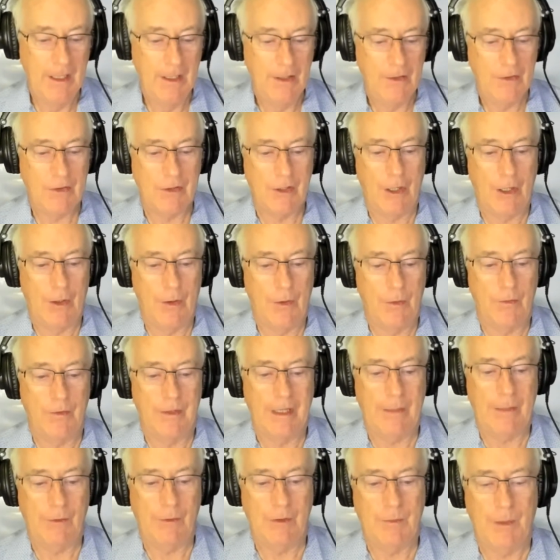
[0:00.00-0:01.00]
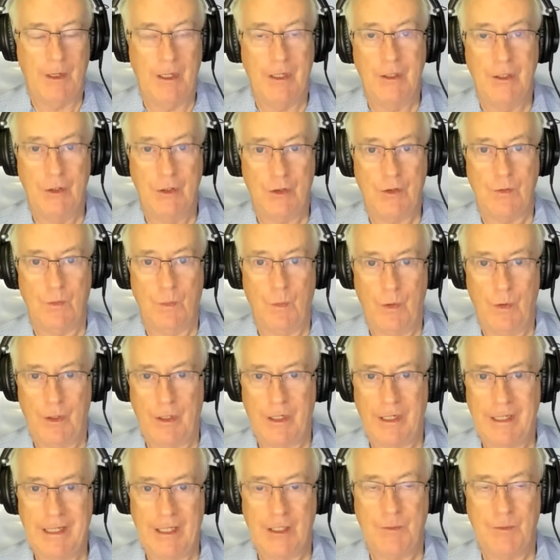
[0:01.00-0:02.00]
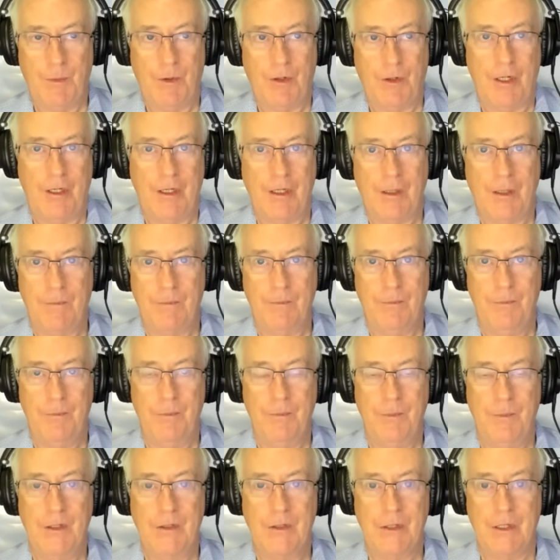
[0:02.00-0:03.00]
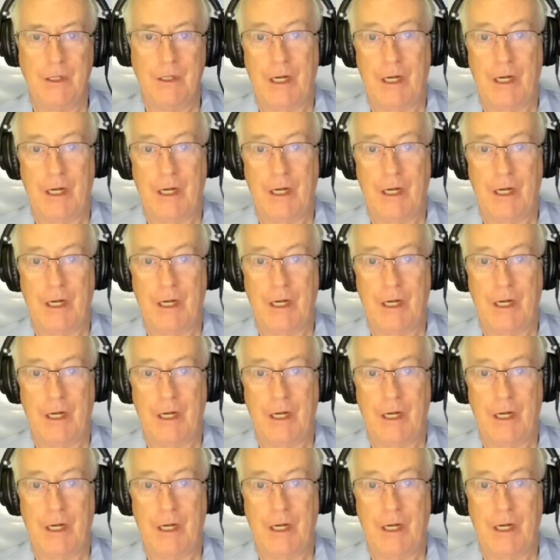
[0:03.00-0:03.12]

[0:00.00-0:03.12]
So that was my initial work, and that's modeling Minsky.